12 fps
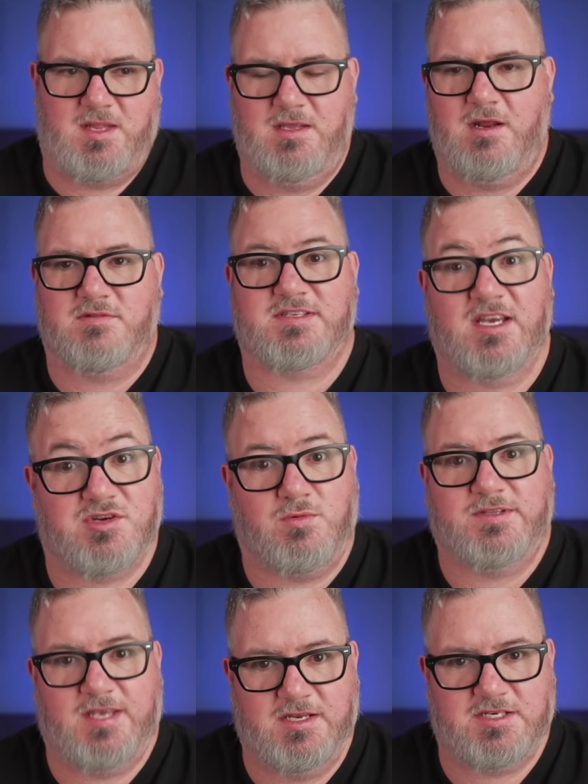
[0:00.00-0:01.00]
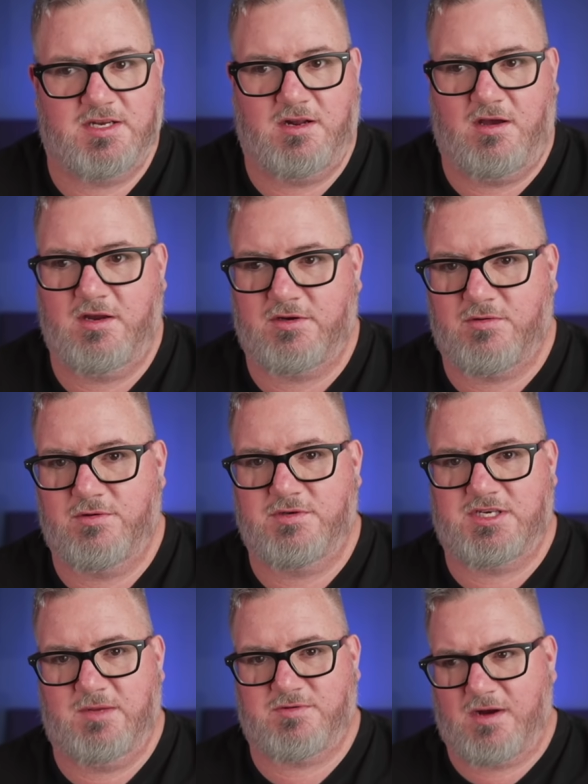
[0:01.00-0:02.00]
you know, sexual tension on
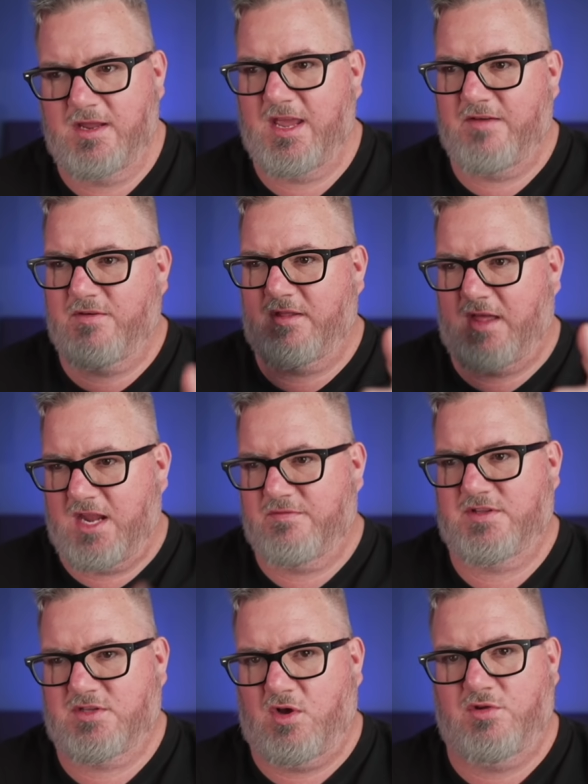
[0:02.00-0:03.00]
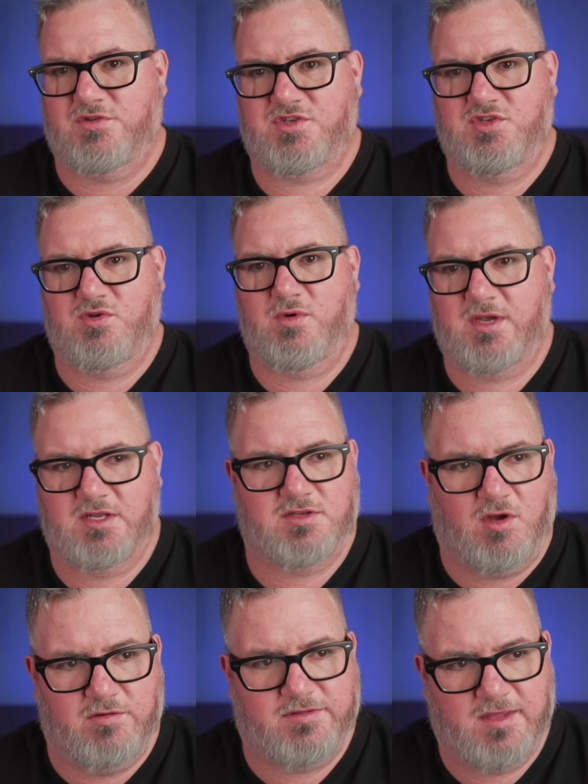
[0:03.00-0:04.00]
cruise ships, right? You have a lot of adults doing
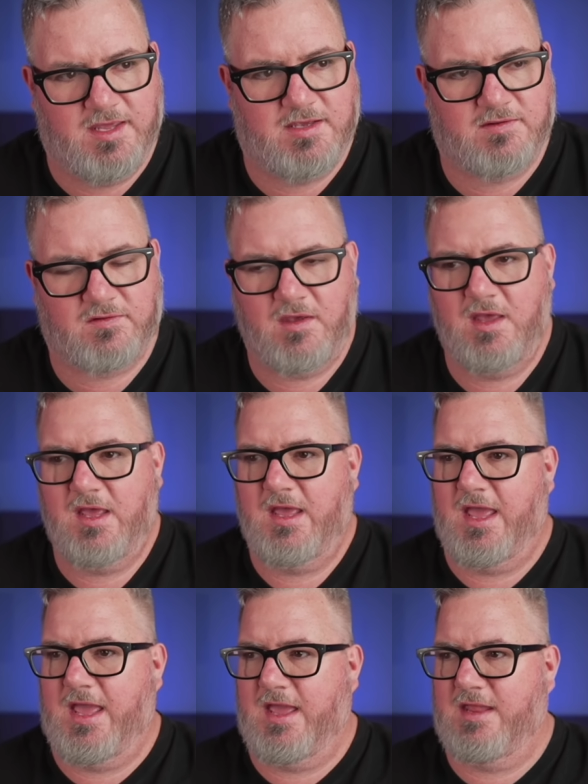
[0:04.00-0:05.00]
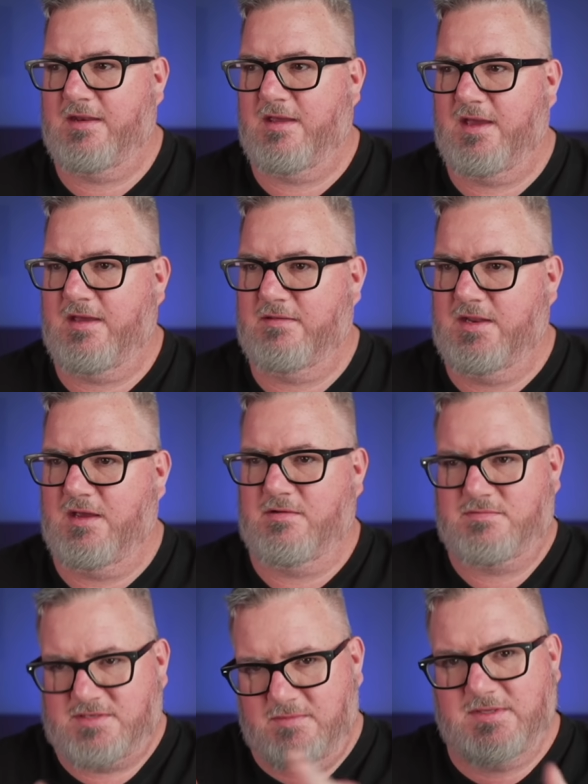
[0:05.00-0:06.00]
adult things. And, you
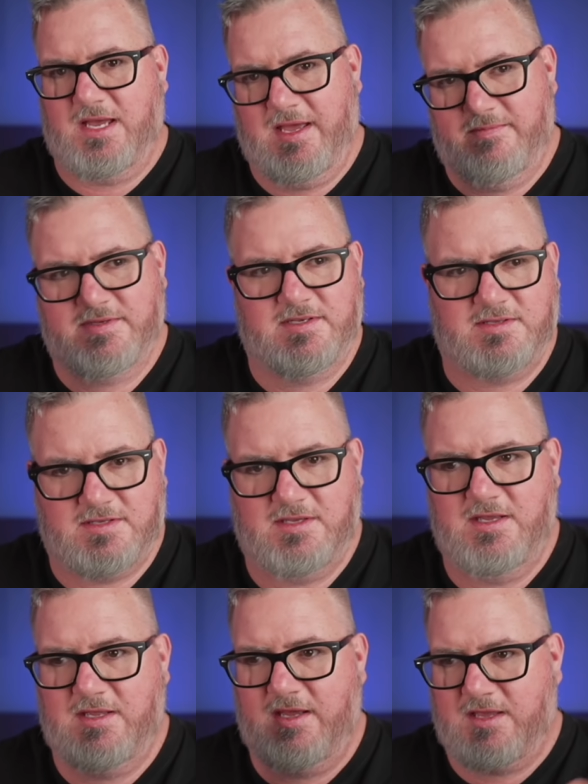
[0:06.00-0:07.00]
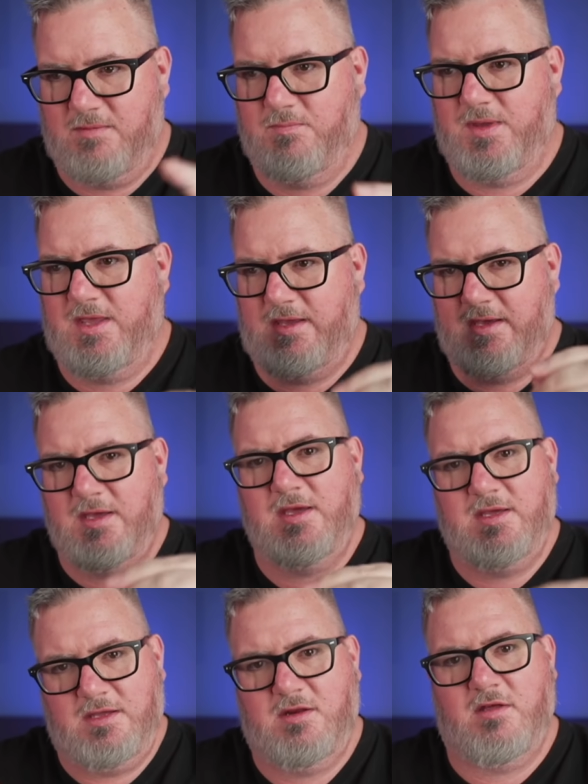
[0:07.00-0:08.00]
know, sometimes it can be,
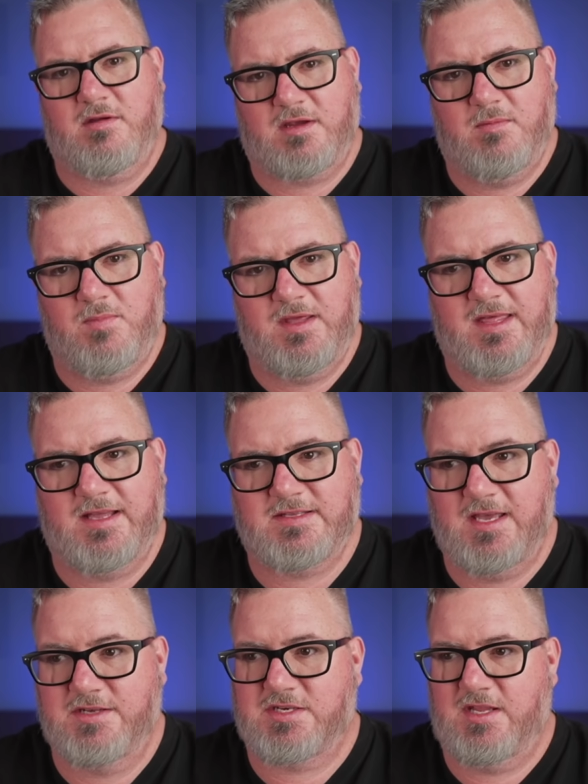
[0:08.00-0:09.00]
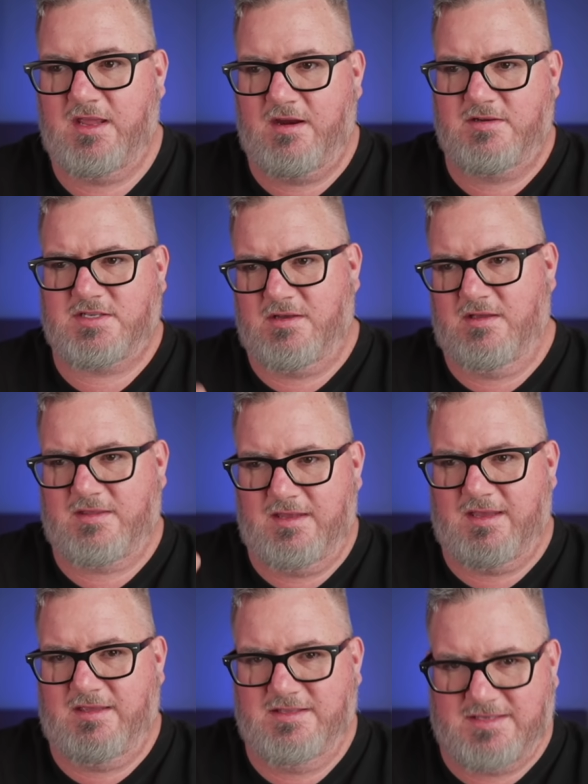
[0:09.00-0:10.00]
you know, there can be that tension there. And so I
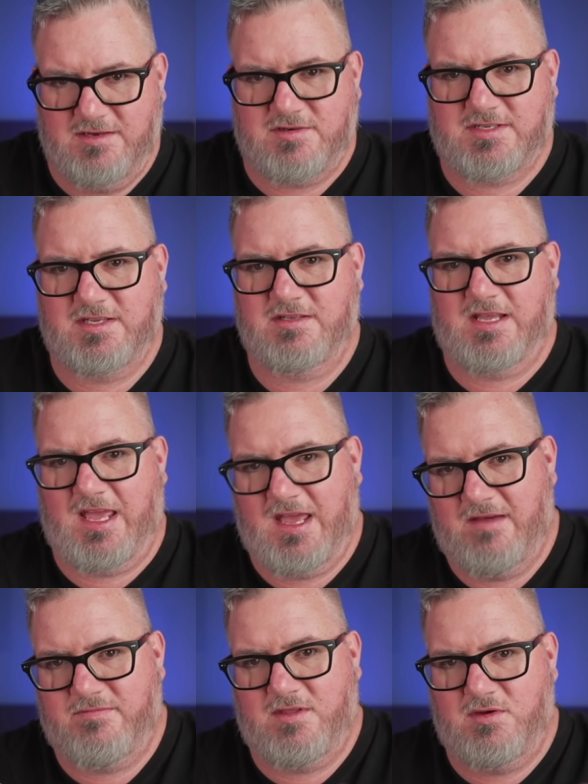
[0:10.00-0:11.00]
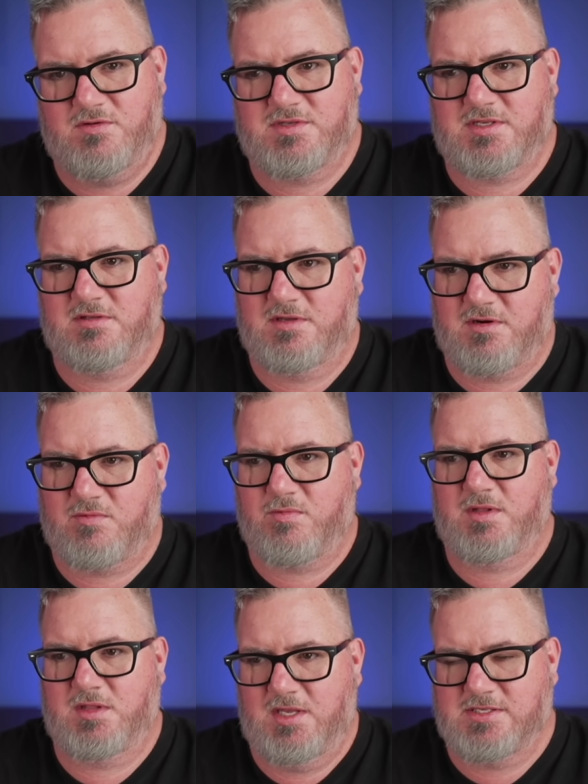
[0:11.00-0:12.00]
think it's interesting to have those little
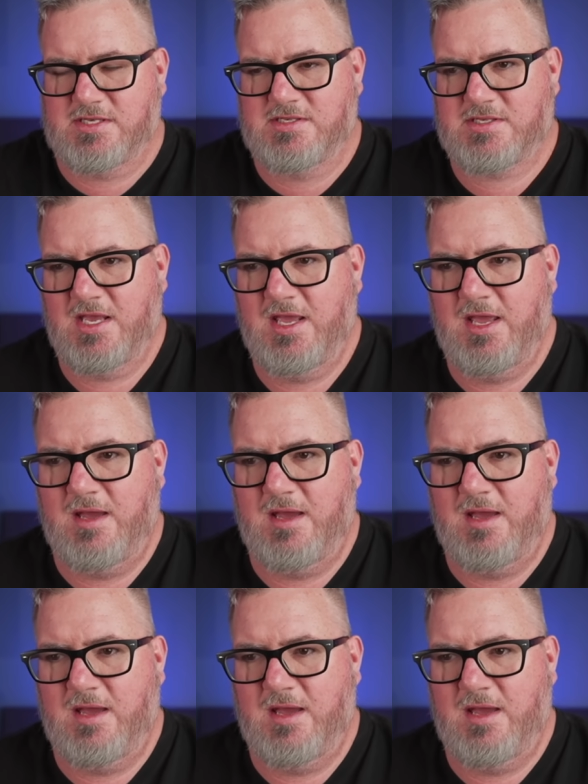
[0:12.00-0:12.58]
releases.